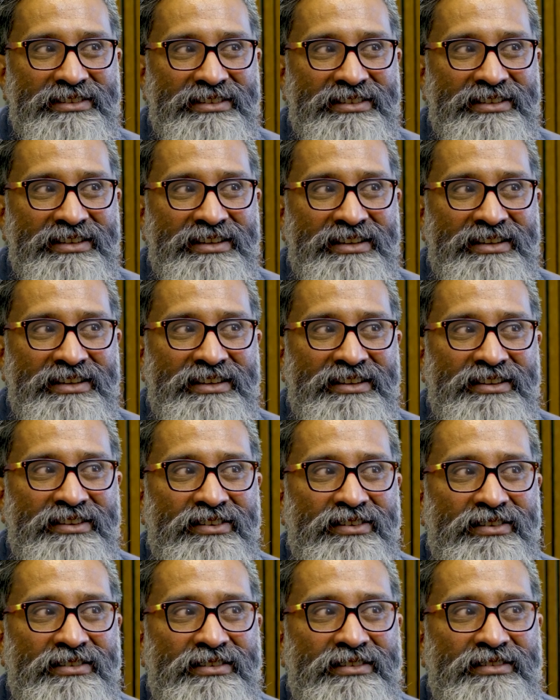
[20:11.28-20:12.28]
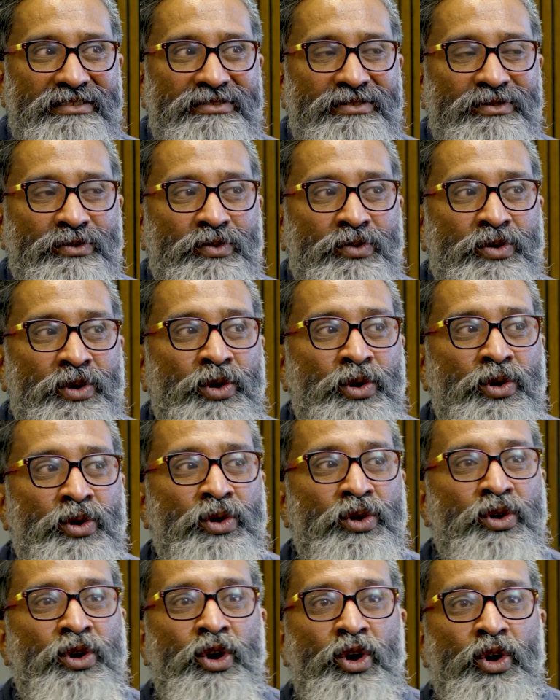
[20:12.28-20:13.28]
Yeah. But you
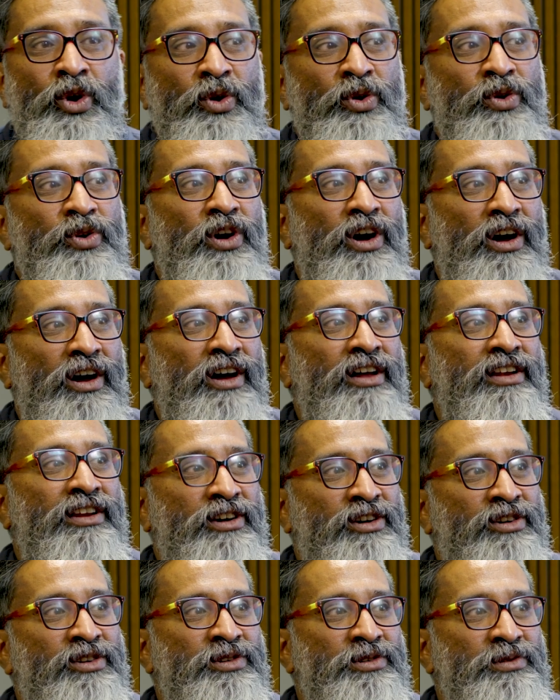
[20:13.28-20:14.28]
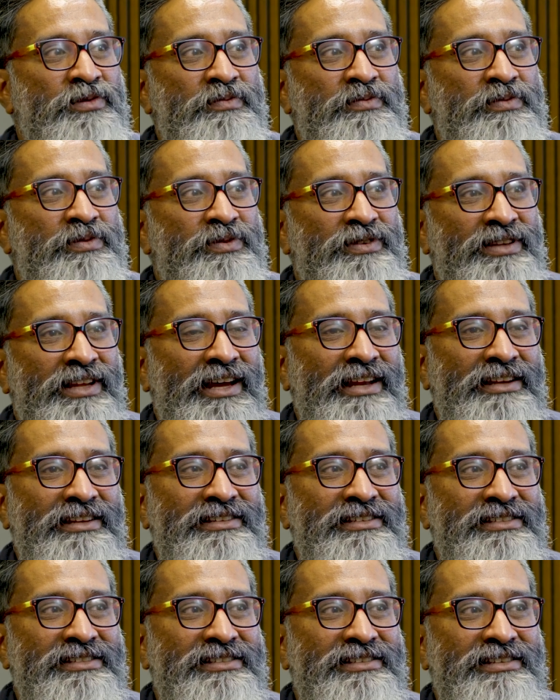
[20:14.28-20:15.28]
wouldn't take a risk on a group. On a group. That
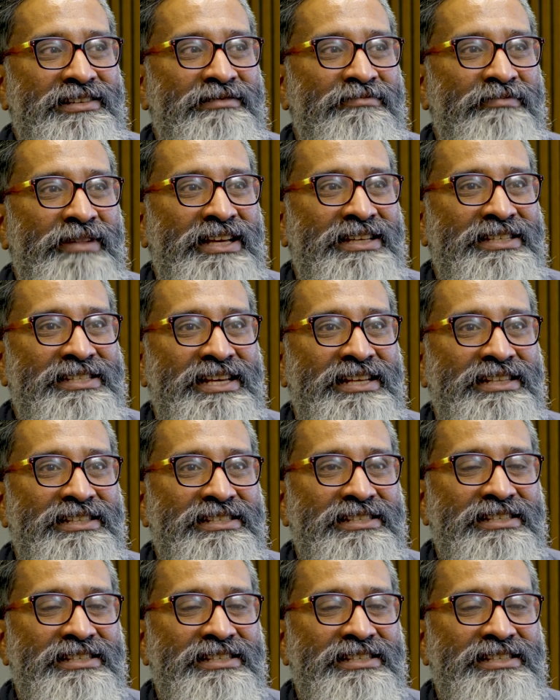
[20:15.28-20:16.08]
just didn't make sense.